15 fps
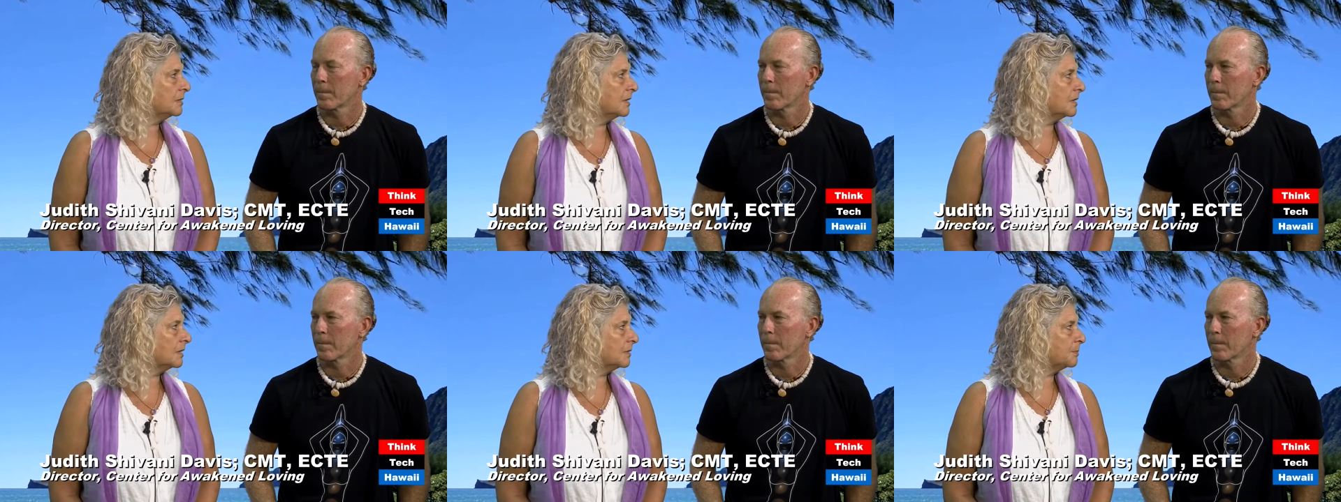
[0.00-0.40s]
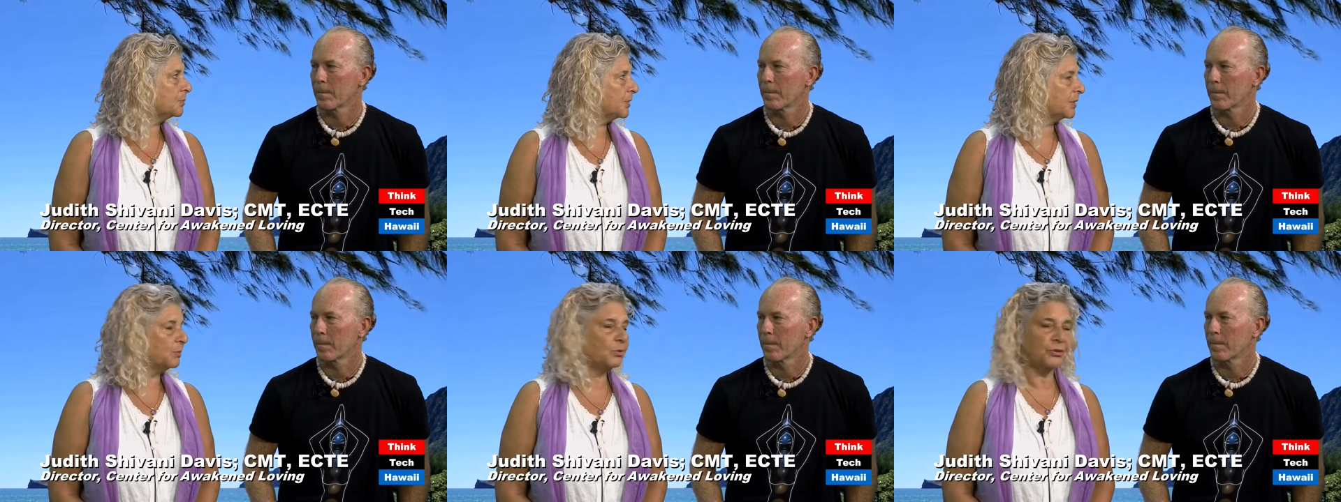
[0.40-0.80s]
Speaker 1: uh,
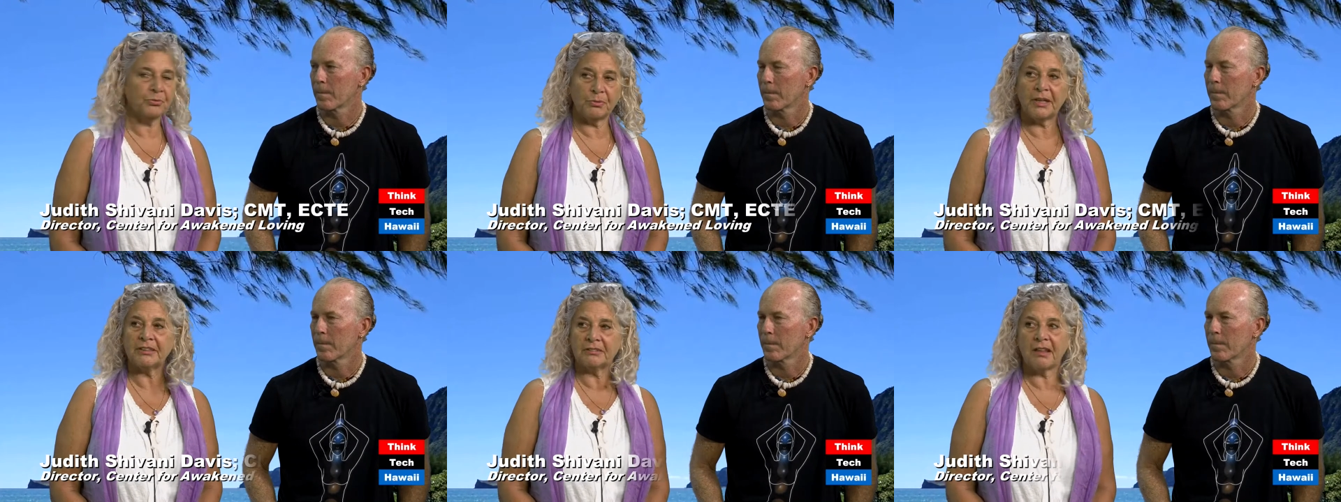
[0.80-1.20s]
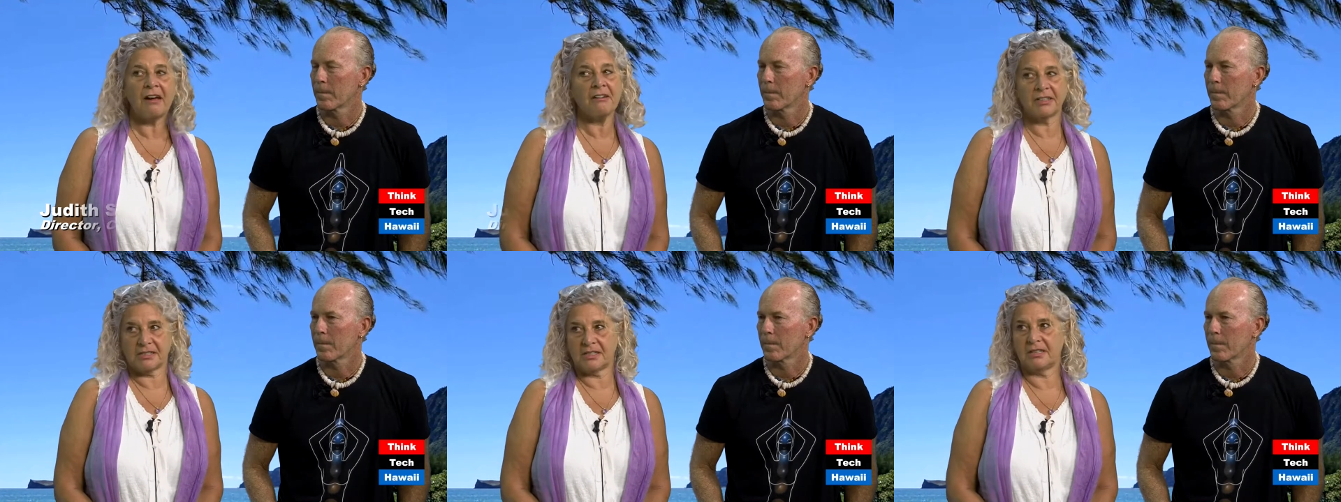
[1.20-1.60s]
bring with
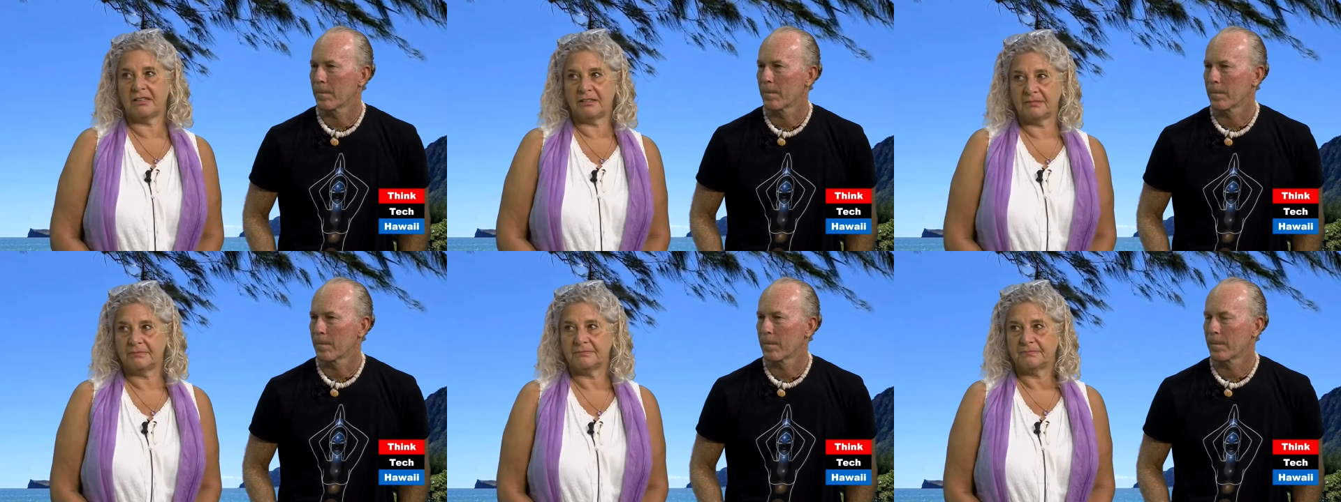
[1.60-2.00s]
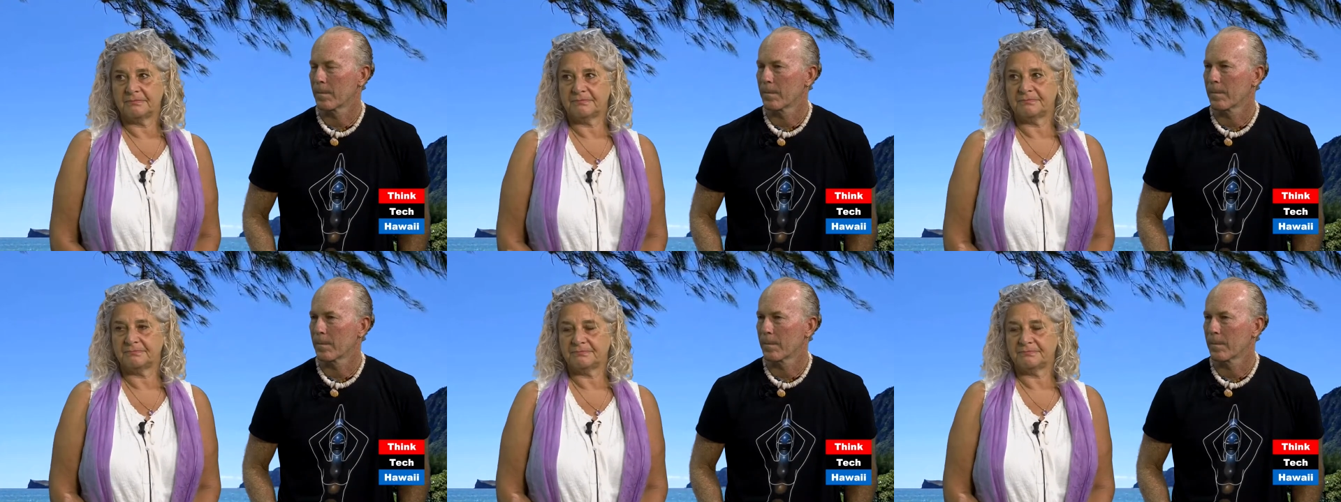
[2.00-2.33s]
regularity. And that's